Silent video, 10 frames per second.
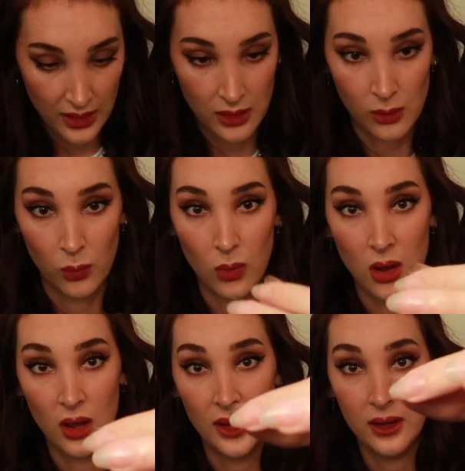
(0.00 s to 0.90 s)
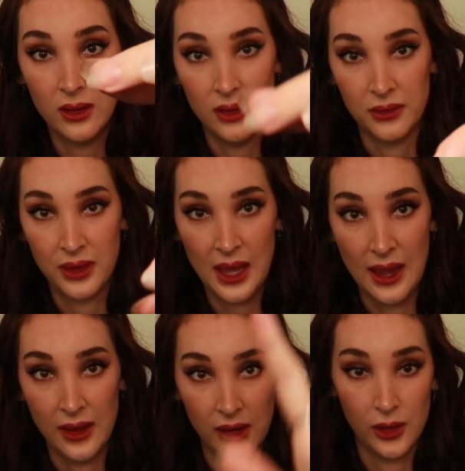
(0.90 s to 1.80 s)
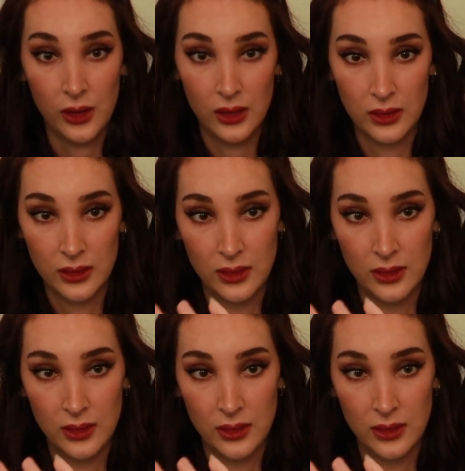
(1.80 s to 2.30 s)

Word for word: a wad of cat hair.